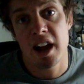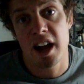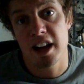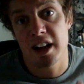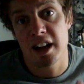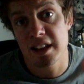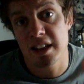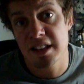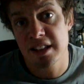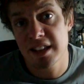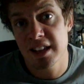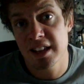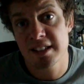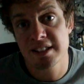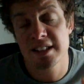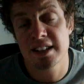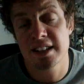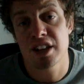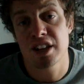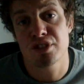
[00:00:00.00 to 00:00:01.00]
I
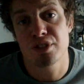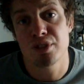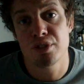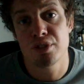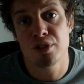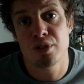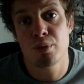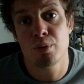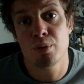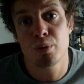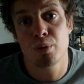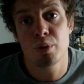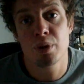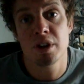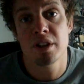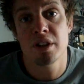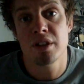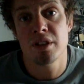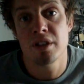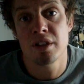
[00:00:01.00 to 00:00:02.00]
guess it has to do
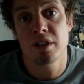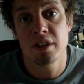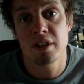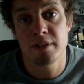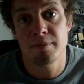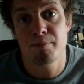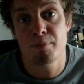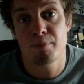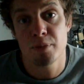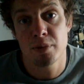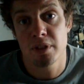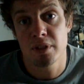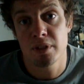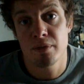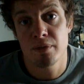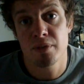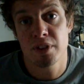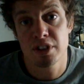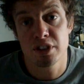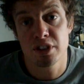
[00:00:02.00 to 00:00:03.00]
with
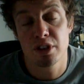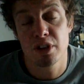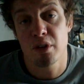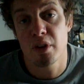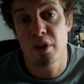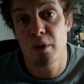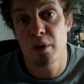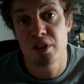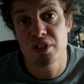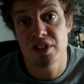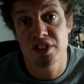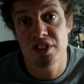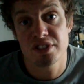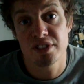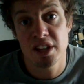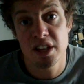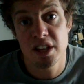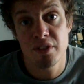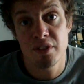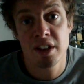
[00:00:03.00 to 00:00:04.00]
Vicky Guerrero
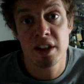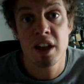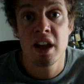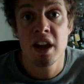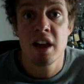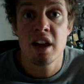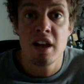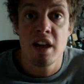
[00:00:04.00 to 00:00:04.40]
just leaving,